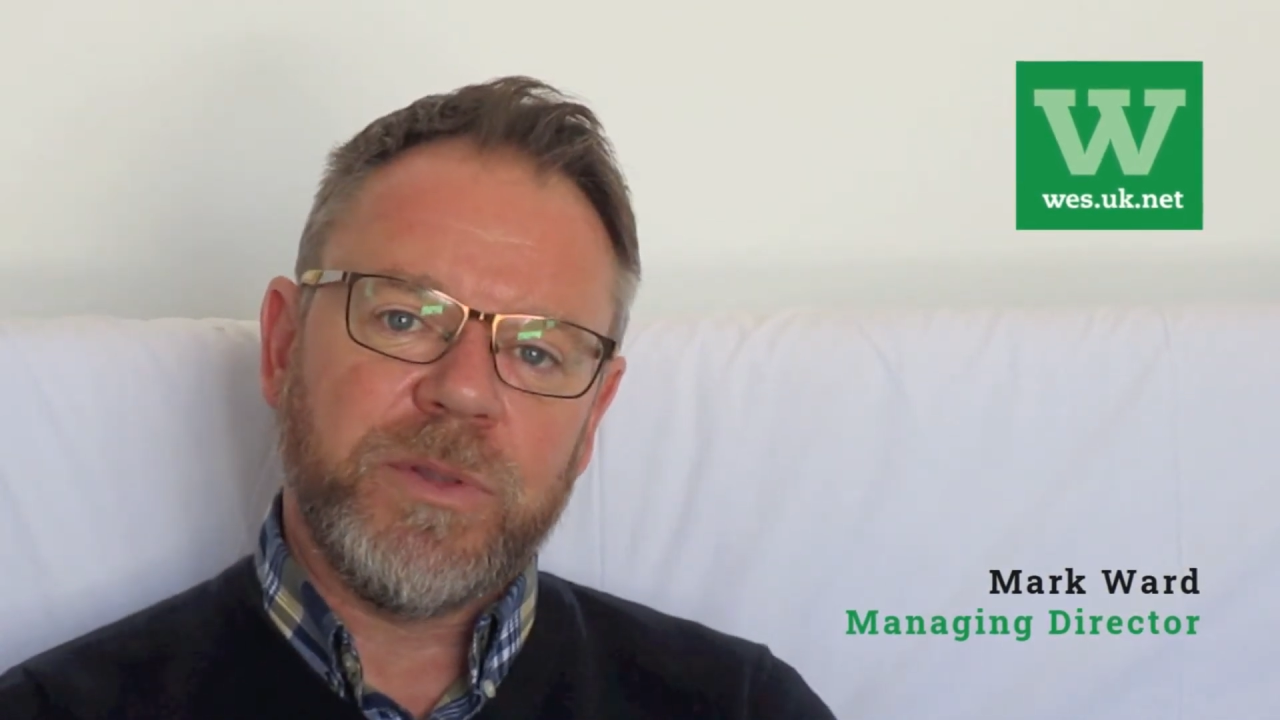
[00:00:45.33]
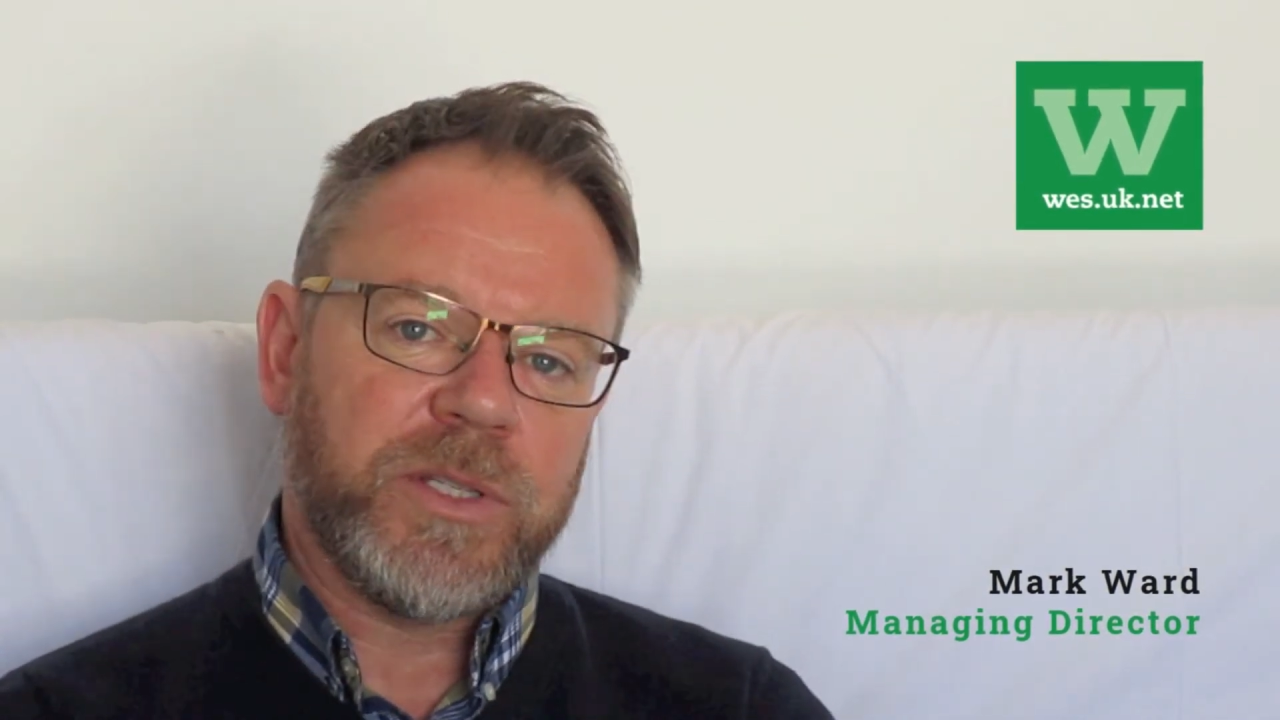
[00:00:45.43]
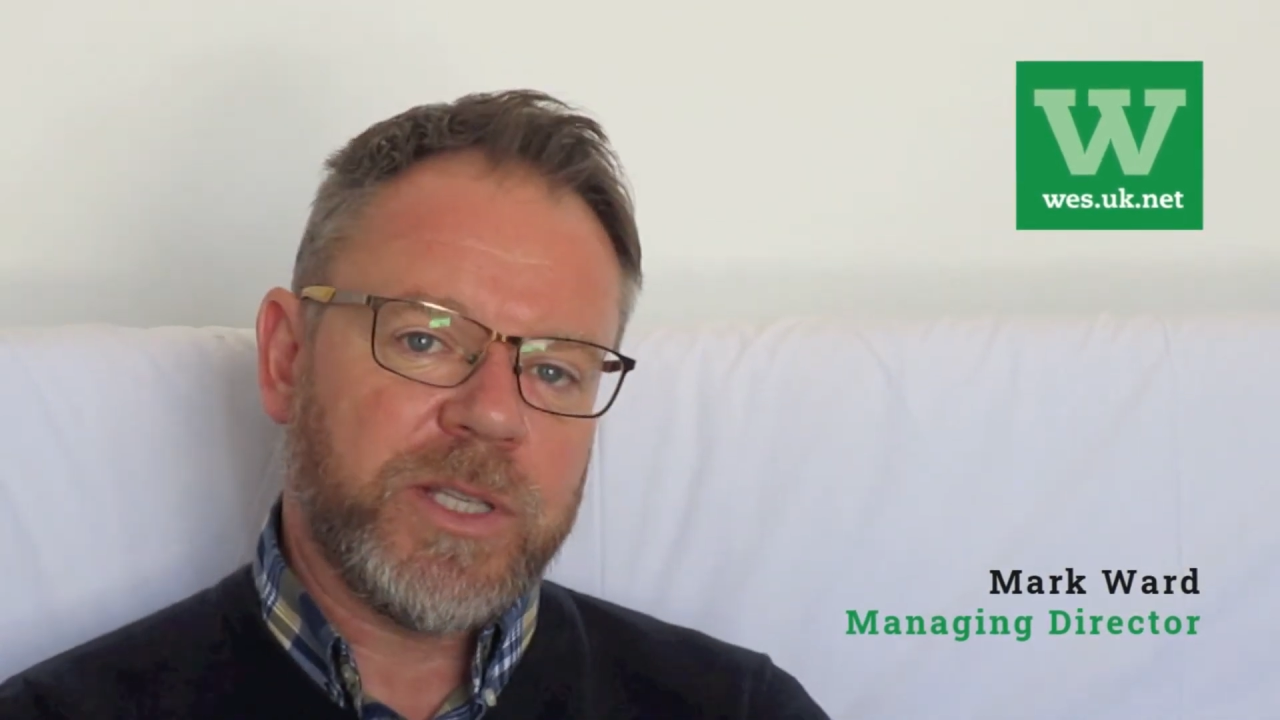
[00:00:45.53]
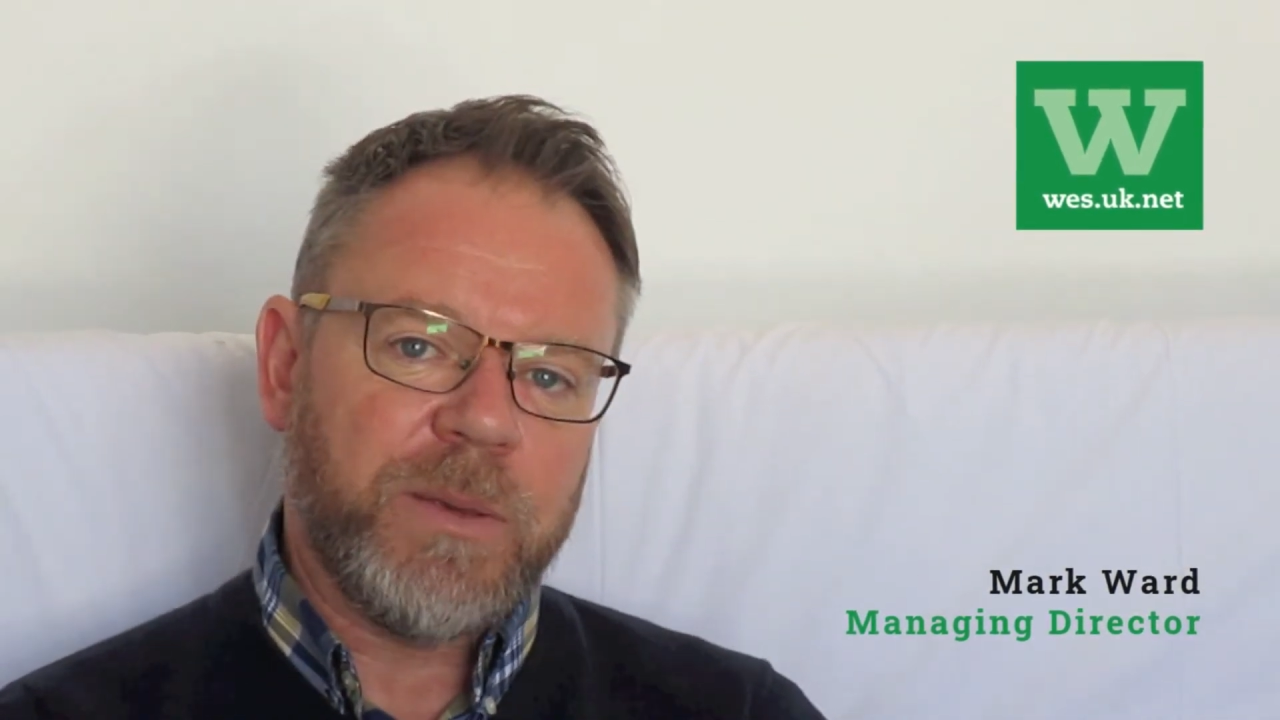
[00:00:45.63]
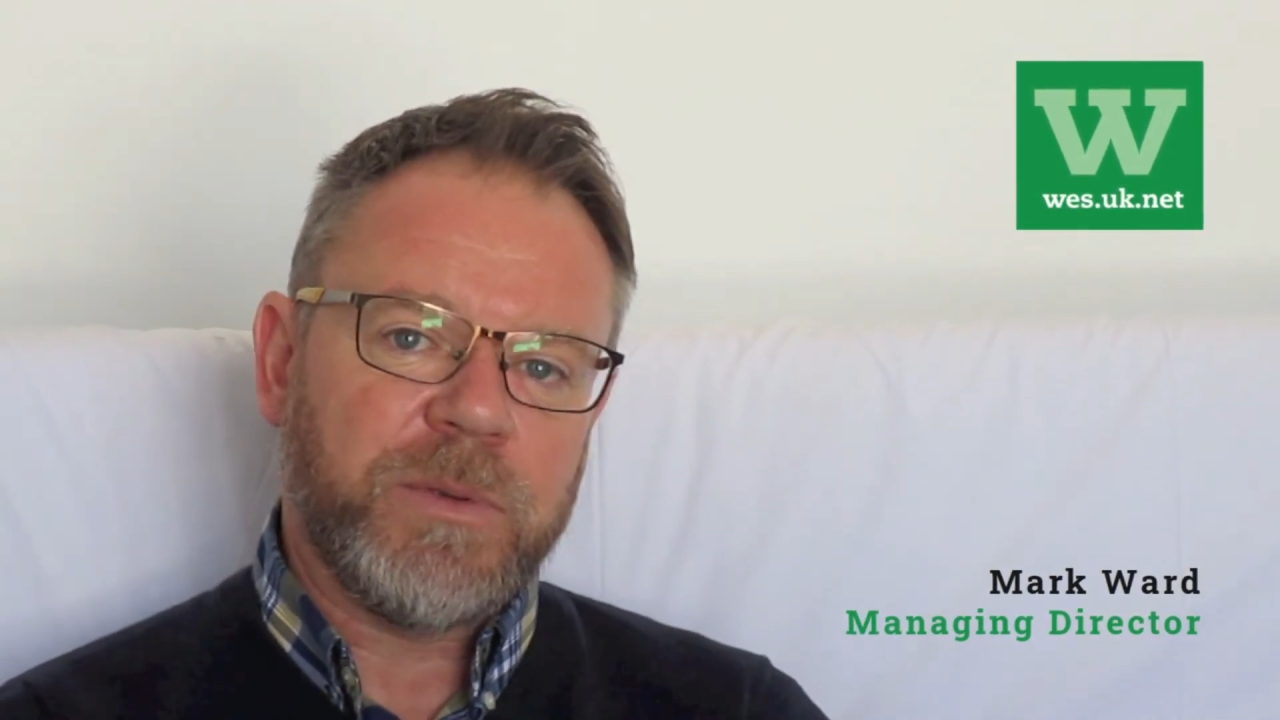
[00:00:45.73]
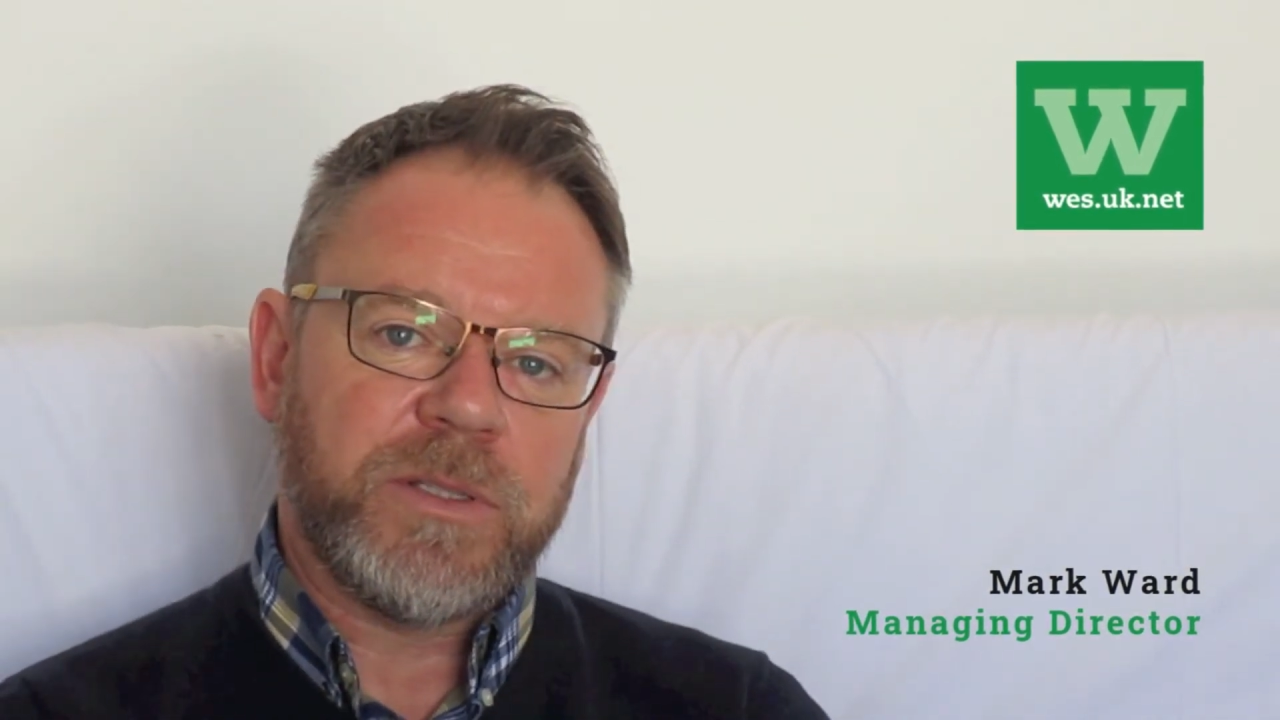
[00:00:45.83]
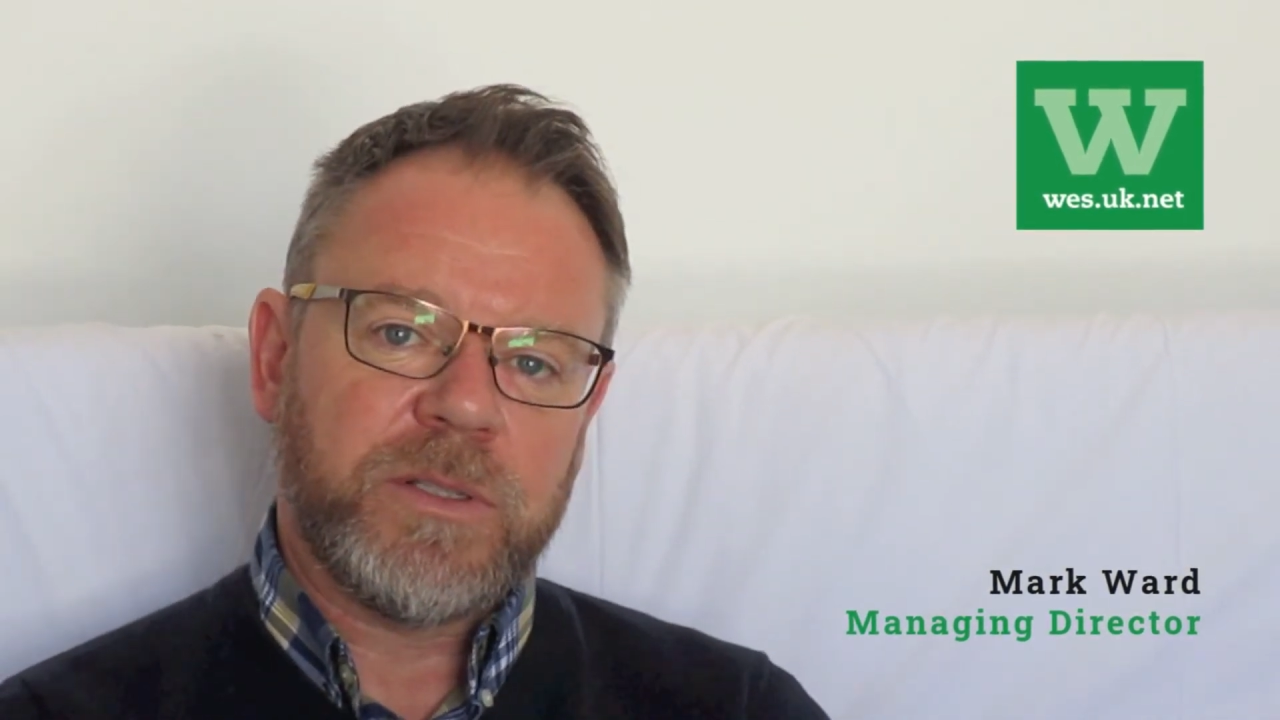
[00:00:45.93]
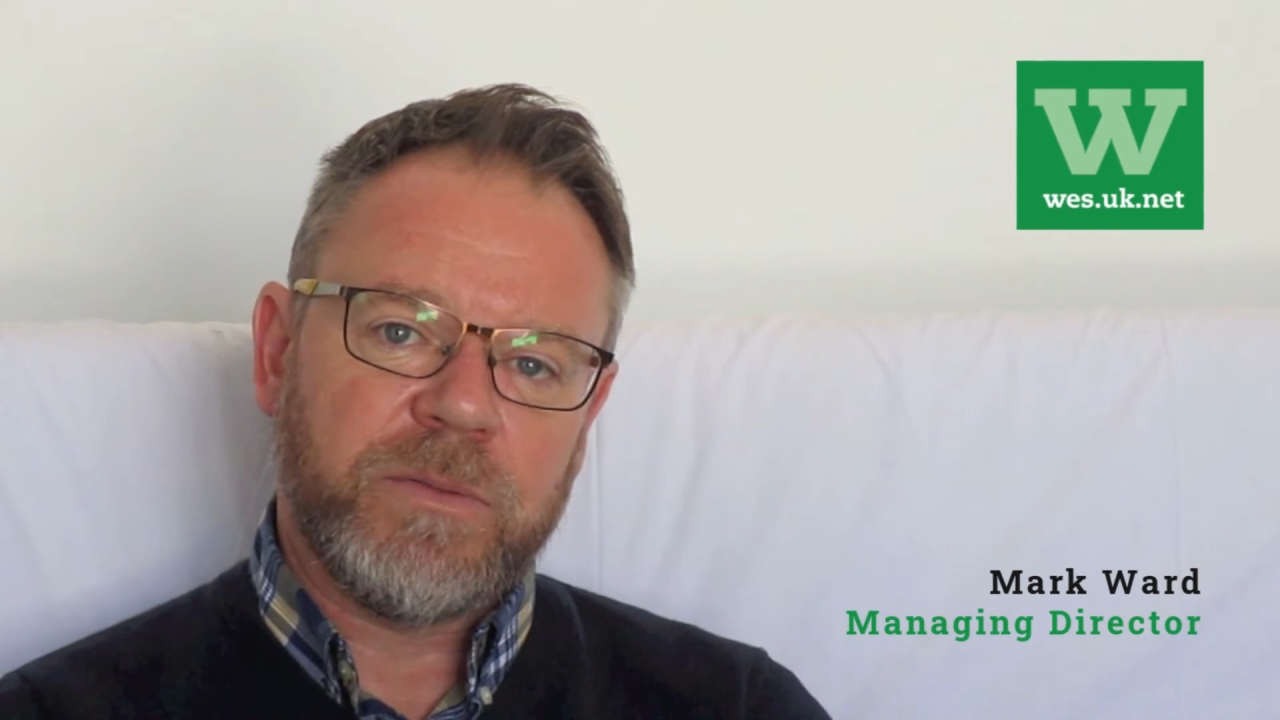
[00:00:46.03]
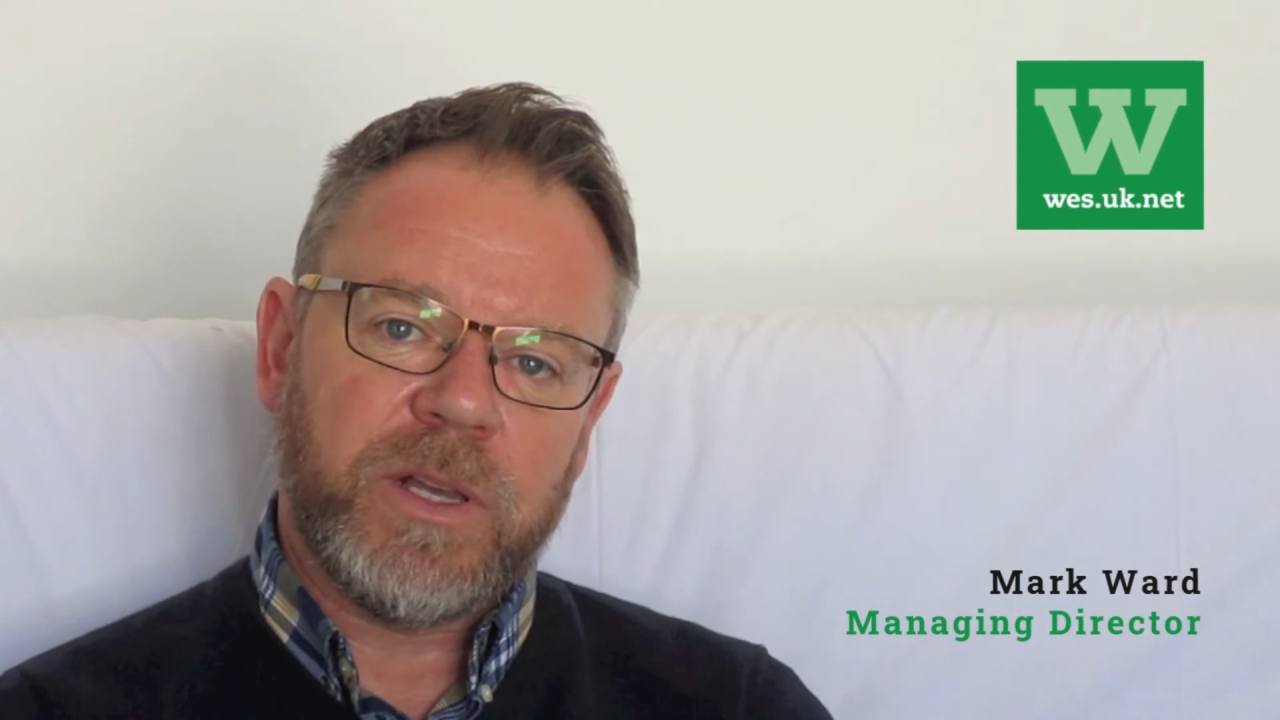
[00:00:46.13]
and the same is